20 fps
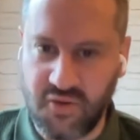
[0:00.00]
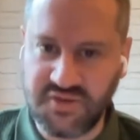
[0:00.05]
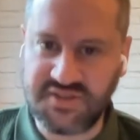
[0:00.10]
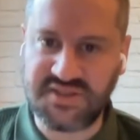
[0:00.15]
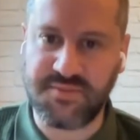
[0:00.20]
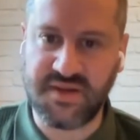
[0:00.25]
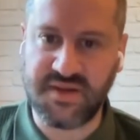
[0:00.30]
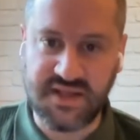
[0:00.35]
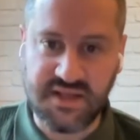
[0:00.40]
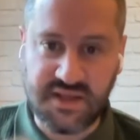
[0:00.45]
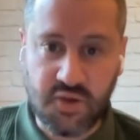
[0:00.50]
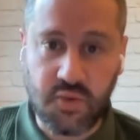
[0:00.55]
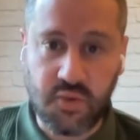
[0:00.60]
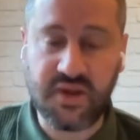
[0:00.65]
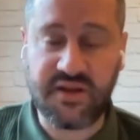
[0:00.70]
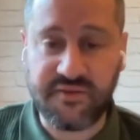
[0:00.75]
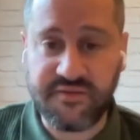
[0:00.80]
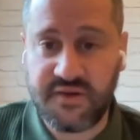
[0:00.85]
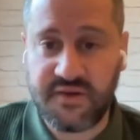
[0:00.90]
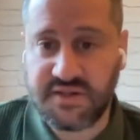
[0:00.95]
But ultimately,
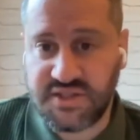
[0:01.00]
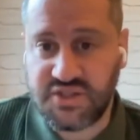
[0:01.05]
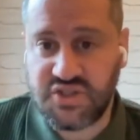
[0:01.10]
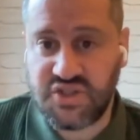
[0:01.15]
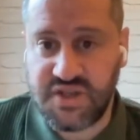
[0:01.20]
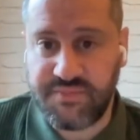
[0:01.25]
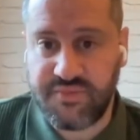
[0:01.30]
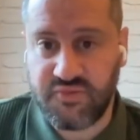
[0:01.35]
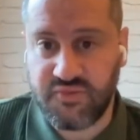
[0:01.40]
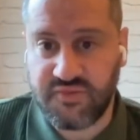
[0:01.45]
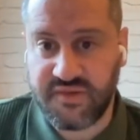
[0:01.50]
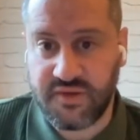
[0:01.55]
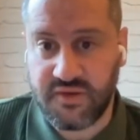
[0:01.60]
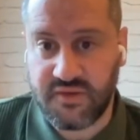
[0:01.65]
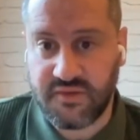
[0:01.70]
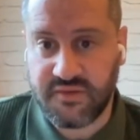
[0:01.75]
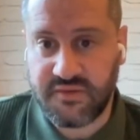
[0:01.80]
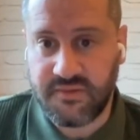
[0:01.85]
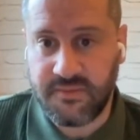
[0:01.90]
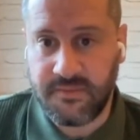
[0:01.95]
quicker, faster, cheaper
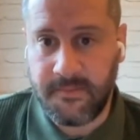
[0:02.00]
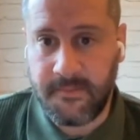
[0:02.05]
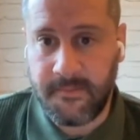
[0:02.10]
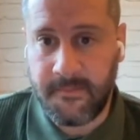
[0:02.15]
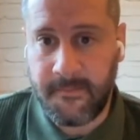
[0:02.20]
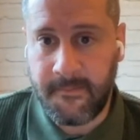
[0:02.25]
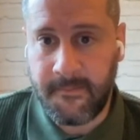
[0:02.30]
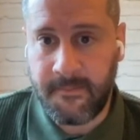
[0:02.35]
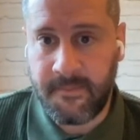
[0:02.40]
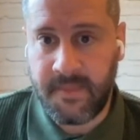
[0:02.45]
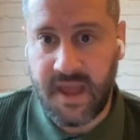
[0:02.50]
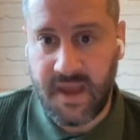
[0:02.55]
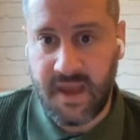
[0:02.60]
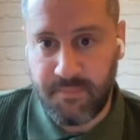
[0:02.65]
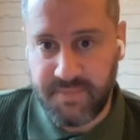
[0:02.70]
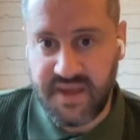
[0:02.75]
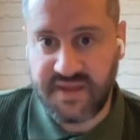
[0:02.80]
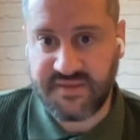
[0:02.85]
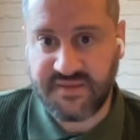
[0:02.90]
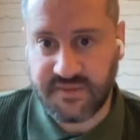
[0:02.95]
results
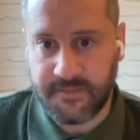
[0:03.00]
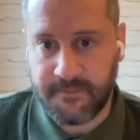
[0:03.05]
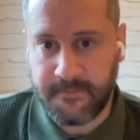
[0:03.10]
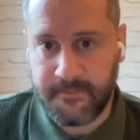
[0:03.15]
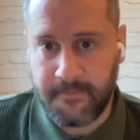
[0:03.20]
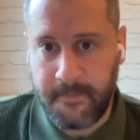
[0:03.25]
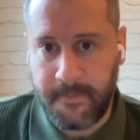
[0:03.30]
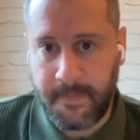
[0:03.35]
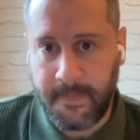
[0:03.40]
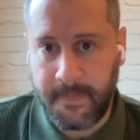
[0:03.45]
and better.